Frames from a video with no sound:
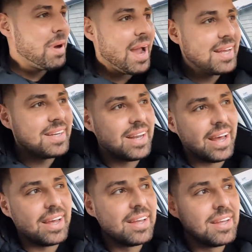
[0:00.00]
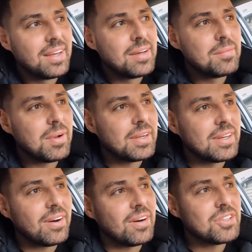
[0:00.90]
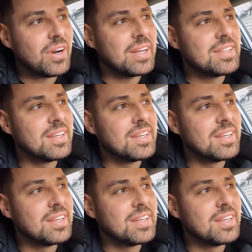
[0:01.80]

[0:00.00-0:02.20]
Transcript: pain, isn't it? Bloody car trade.